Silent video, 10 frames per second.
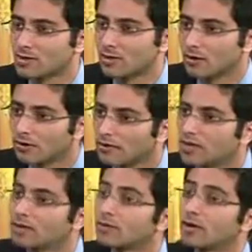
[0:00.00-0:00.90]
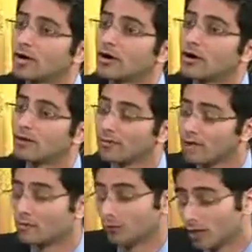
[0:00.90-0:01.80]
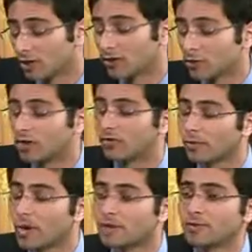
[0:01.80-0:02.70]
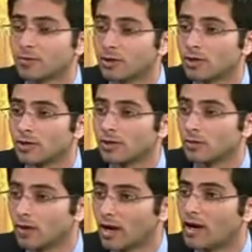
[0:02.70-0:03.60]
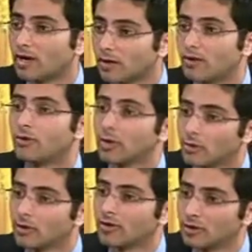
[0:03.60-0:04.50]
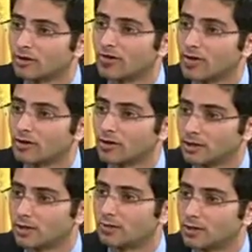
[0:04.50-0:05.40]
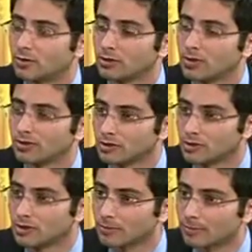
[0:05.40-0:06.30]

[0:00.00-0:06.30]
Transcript: of being reared wherever possible by their own mother and father in a committed relationship.